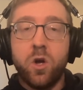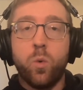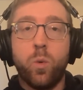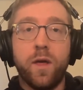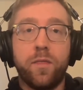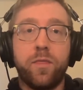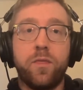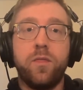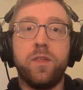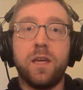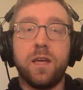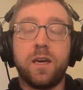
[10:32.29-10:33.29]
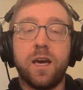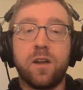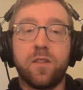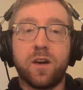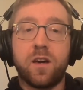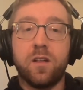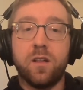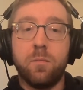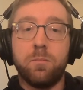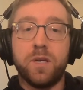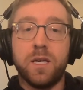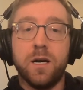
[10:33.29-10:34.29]
with the kind of the
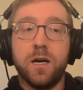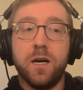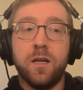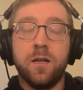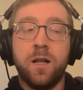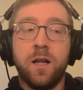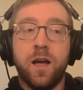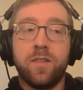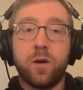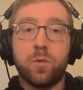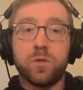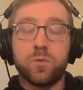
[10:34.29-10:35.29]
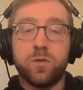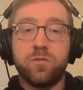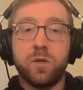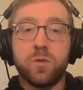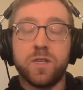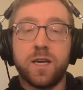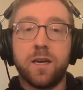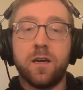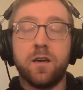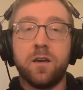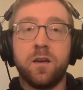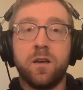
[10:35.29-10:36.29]
Colombia, I think was refusing